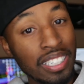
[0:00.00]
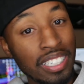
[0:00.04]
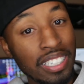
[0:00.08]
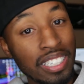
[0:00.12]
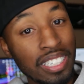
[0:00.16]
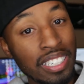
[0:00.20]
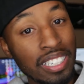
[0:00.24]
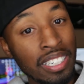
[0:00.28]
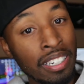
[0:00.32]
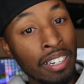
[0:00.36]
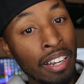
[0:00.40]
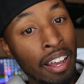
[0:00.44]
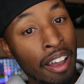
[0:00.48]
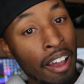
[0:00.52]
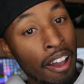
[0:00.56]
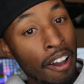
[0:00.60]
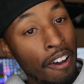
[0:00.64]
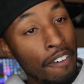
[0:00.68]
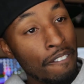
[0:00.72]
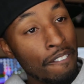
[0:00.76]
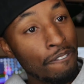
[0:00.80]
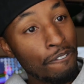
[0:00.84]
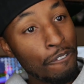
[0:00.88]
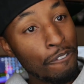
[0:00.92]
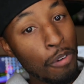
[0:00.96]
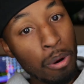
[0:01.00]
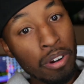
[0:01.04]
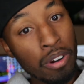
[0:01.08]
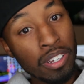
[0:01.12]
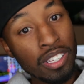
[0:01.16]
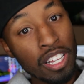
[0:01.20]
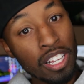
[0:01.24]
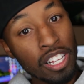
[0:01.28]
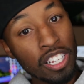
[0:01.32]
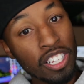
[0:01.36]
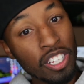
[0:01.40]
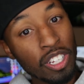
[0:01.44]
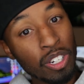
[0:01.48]
Uh, four's
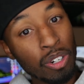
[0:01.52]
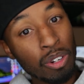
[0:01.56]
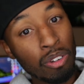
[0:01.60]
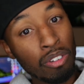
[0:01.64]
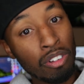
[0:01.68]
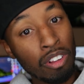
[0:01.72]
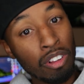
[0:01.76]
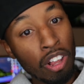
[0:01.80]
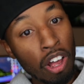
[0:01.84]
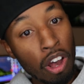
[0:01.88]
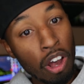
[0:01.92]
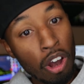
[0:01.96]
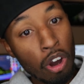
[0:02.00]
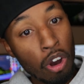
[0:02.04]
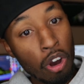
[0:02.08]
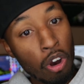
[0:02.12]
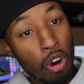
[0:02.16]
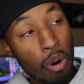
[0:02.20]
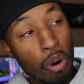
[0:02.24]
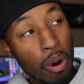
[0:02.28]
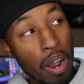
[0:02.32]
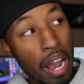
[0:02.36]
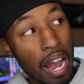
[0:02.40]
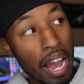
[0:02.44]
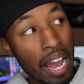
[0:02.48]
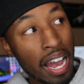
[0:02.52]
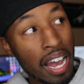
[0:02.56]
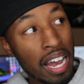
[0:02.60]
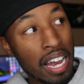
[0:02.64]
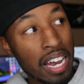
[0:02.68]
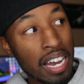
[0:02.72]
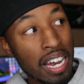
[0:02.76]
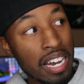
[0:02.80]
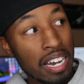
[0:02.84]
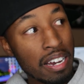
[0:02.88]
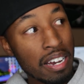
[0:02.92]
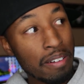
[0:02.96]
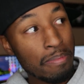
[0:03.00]
a little low.
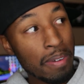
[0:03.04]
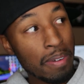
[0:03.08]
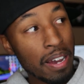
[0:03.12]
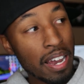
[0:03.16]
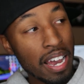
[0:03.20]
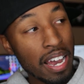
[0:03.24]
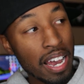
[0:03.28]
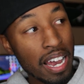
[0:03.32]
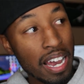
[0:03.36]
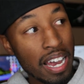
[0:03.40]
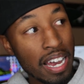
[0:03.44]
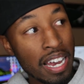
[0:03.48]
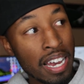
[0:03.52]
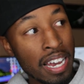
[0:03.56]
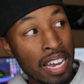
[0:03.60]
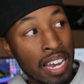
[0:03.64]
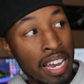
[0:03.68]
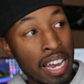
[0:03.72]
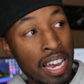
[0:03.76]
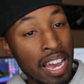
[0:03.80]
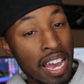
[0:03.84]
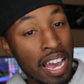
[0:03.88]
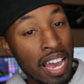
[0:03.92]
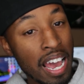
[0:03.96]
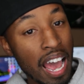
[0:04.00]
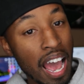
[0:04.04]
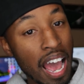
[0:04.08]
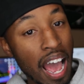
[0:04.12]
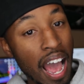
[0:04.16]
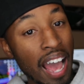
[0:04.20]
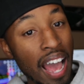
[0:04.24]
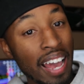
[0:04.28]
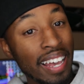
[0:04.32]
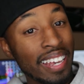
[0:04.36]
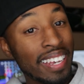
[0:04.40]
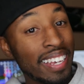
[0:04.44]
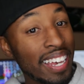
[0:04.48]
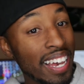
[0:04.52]
Um,
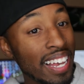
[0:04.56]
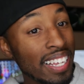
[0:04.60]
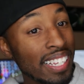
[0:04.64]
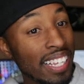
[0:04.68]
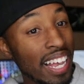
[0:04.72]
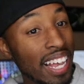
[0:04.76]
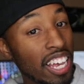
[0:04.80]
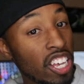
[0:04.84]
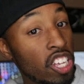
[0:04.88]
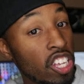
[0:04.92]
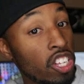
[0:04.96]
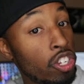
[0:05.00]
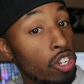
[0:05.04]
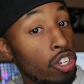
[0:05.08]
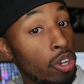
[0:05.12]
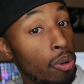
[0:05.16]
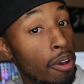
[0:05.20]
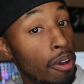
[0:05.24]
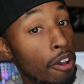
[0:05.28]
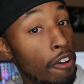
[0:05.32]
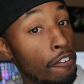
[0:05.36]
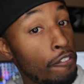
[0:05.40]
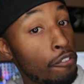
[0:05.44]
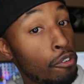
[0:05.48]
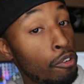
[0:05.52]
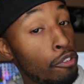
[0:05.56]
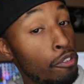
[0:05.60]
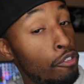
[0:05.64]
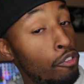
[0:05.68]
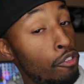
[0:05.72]
I guess I can do it for